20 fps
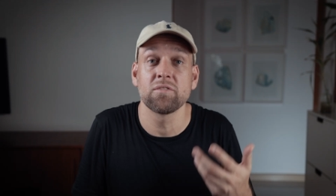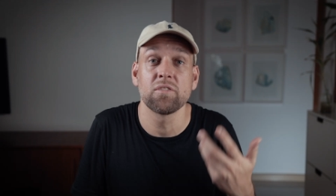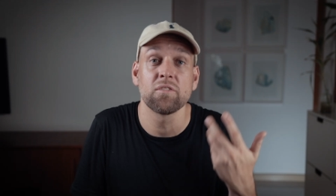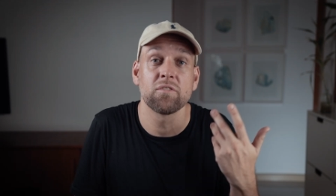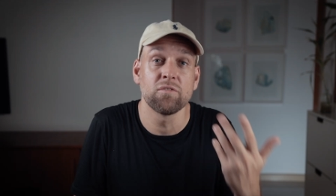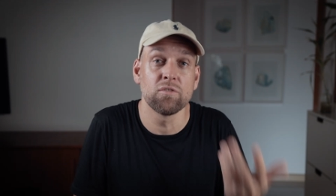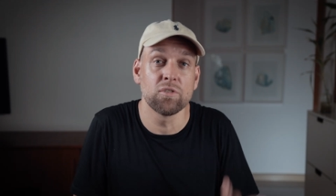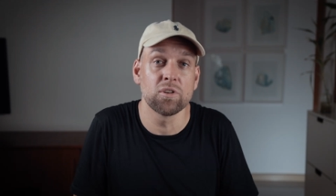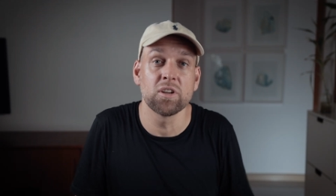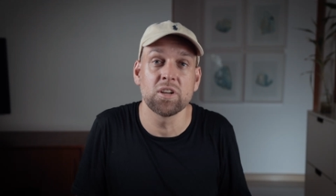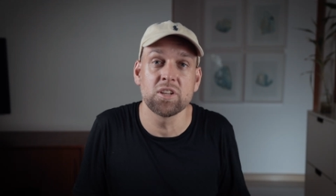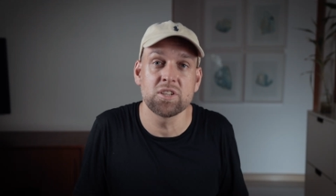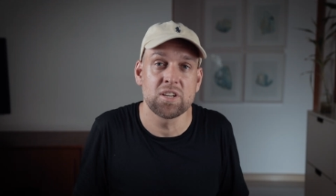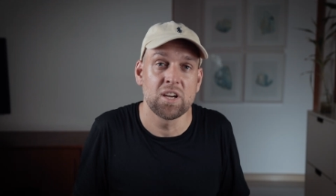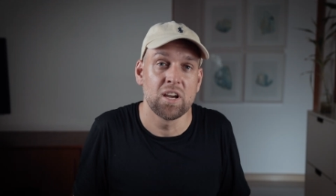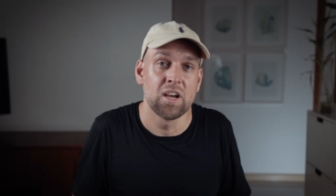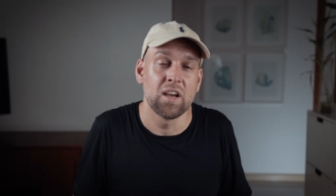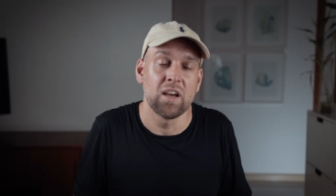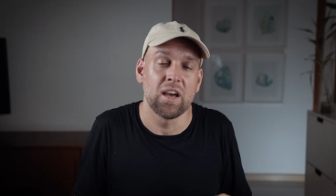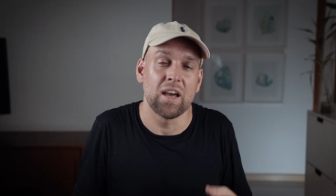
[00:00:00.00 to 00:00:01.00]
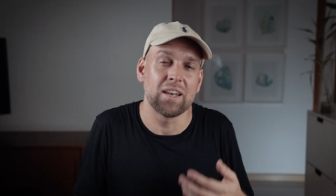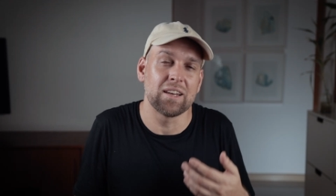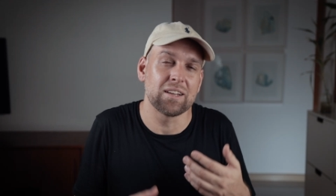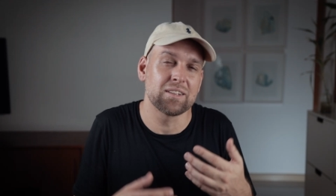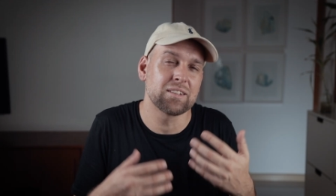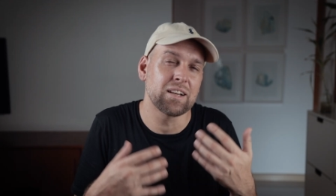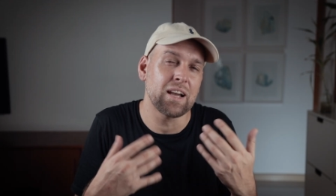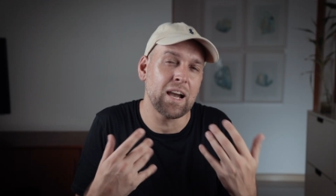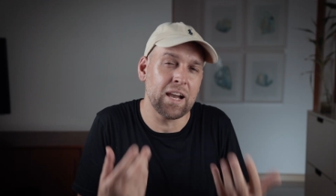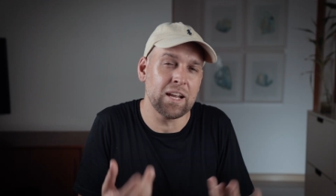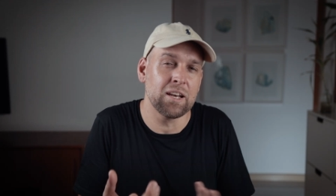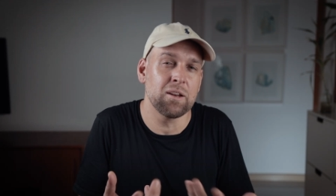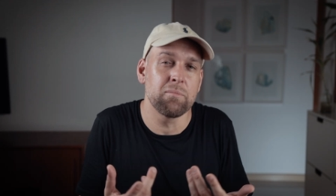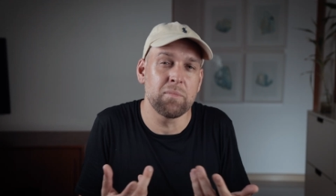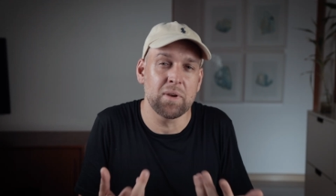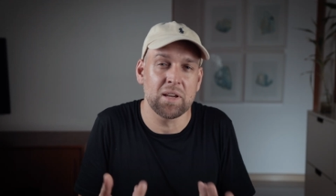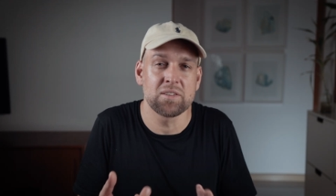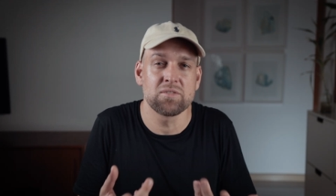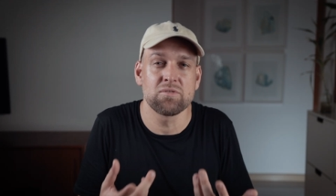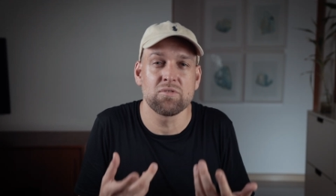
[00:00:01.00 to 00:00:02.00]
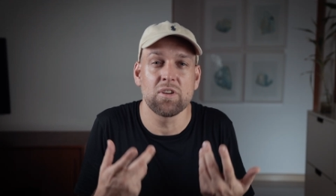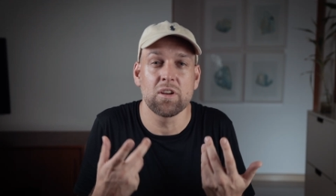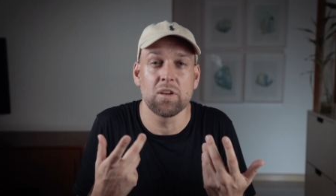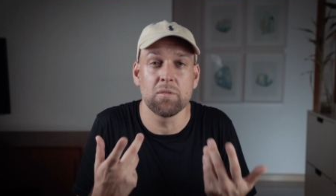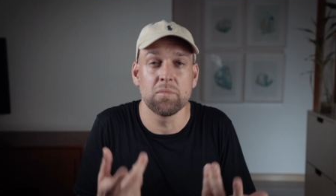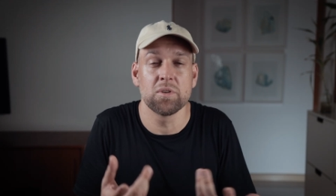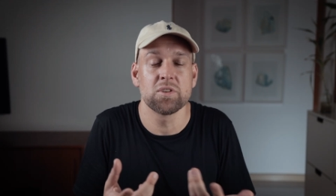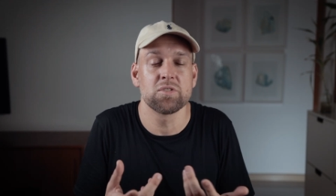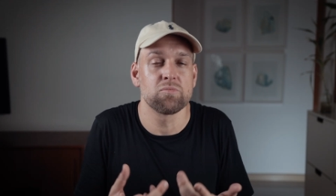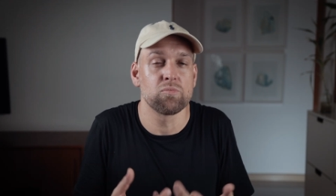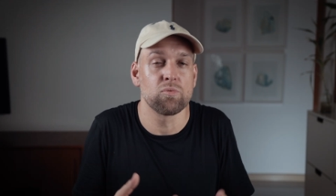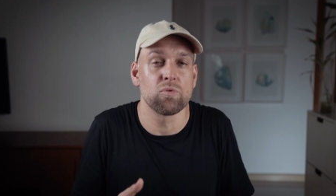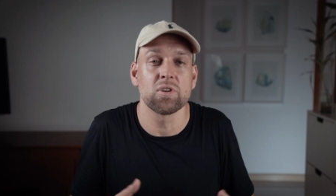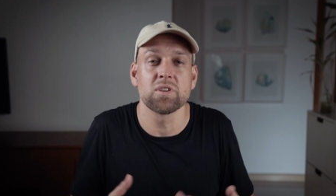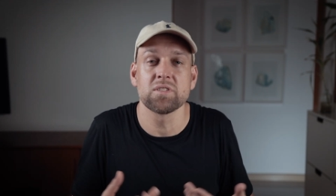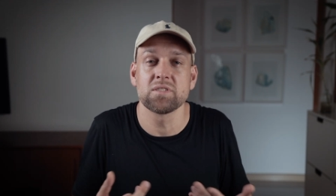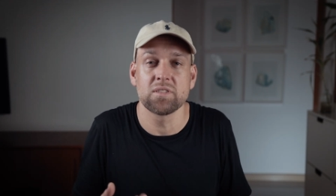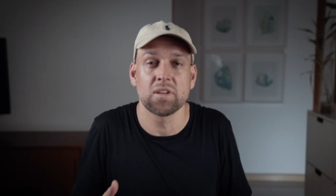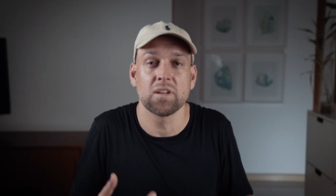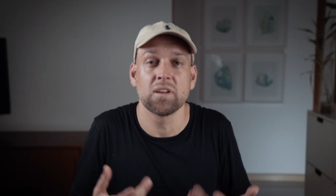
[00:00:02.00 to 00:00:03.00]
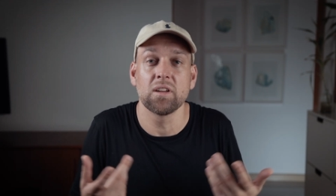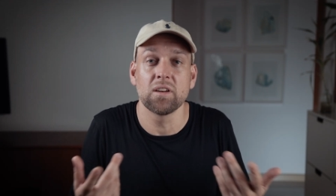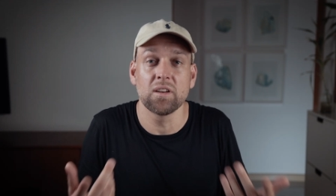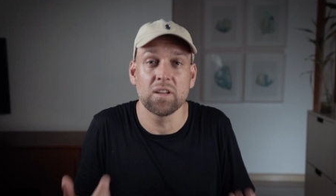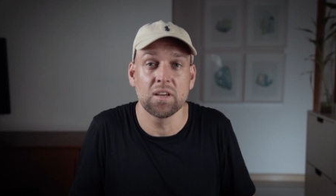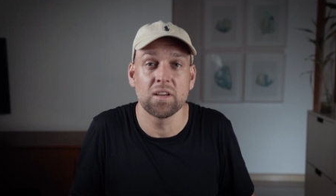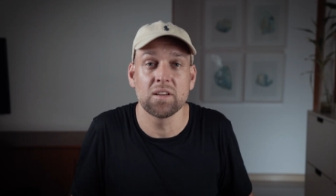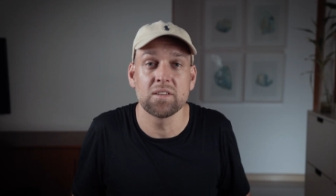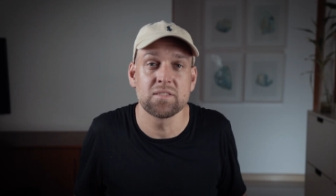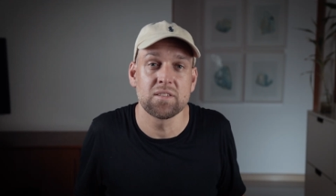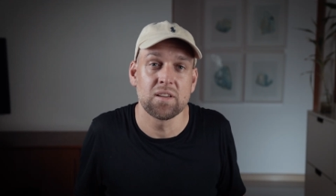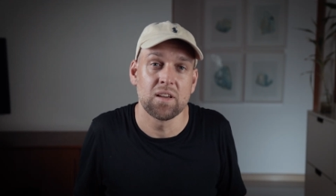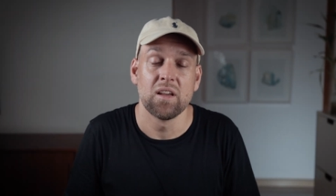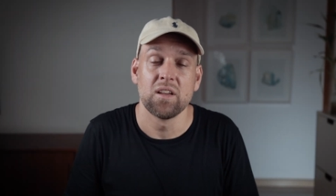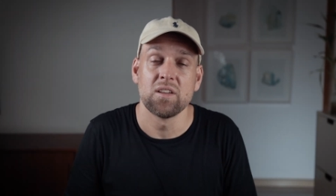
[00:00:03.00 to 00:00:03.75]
of your footage and it kind of makes your image worse than it is.